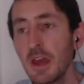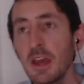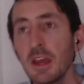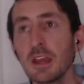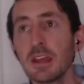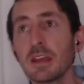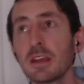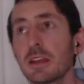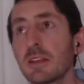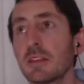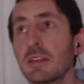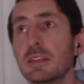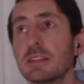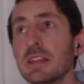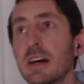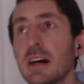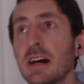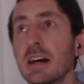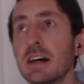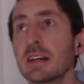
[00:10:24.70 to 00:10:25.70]
And the
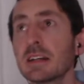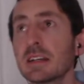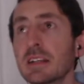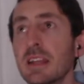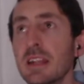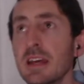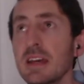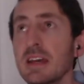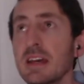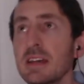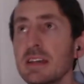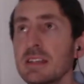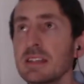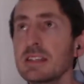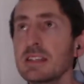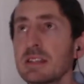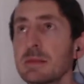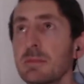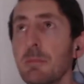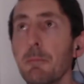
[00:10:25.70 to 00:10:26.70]

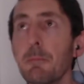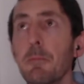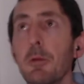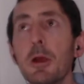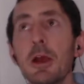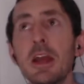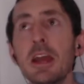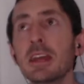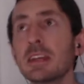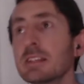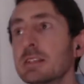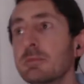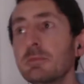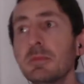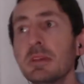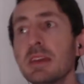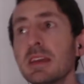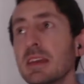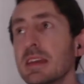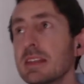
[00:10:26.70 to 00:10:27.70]
darkness brings
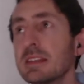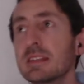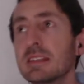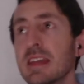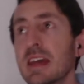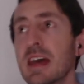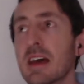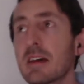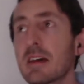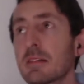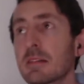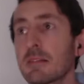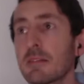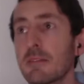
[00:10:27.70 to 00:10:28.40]
me down.